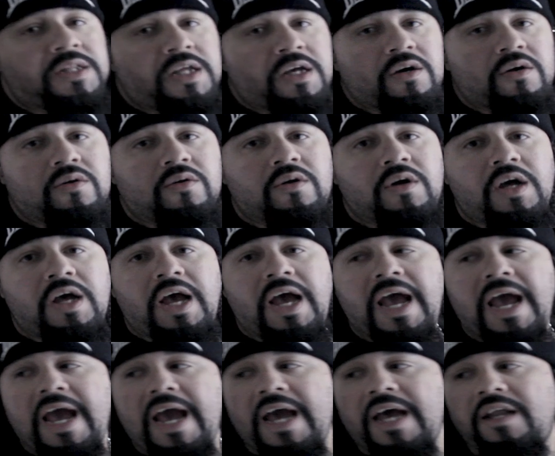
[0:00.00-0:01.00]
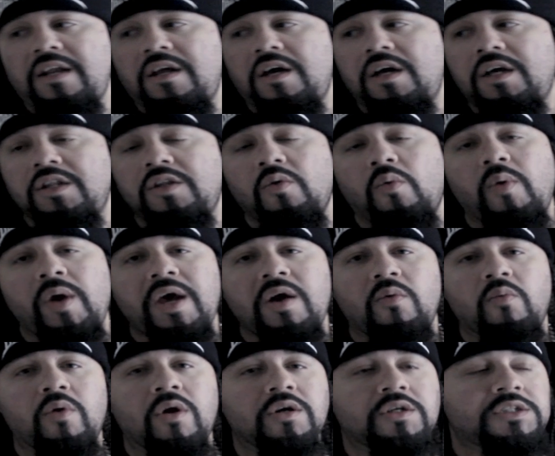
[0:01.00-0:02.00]
deal and the way
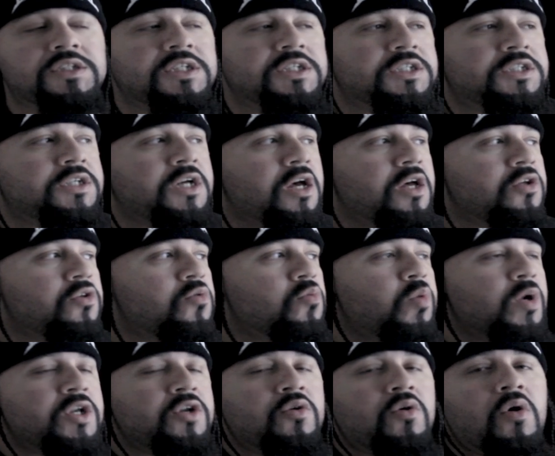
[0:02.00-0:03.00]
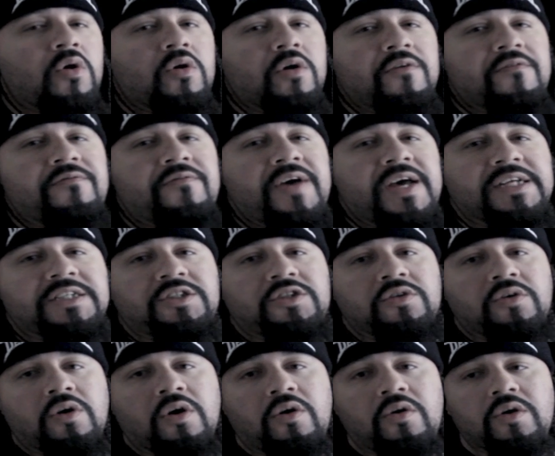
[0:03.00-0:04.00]
it works is you when you go to events,
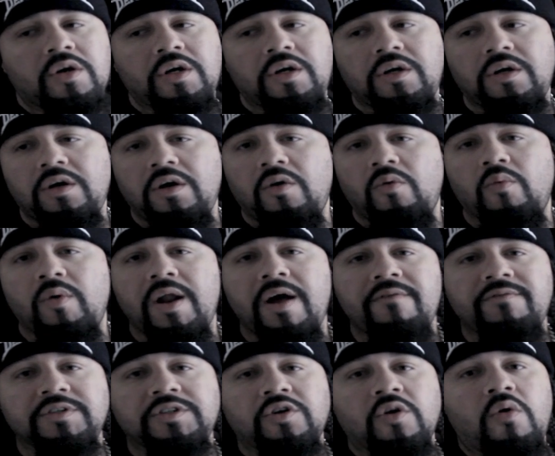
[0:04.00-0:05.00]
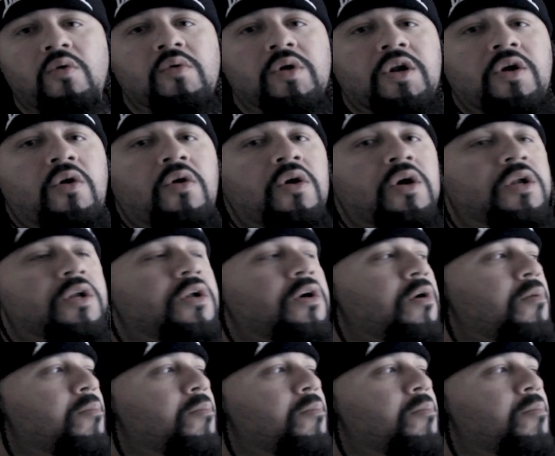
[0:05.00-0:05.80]
you go to whatever's going on,